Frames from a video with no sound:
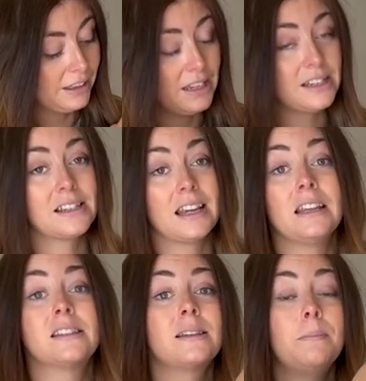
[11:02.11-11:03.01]
This
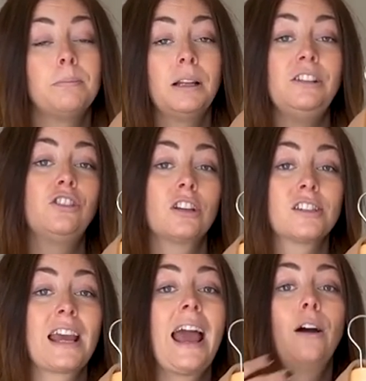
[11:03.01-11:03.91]
is simply
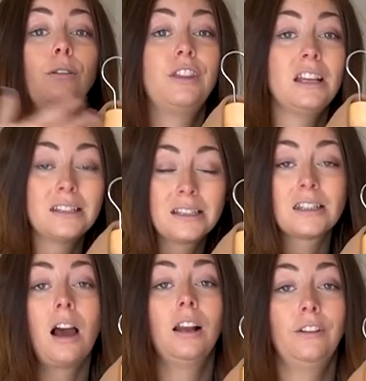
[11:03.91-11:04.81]
just how this
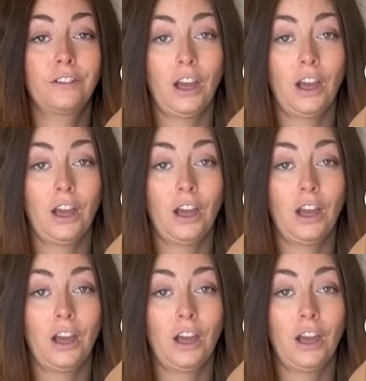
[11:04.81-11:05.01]
style of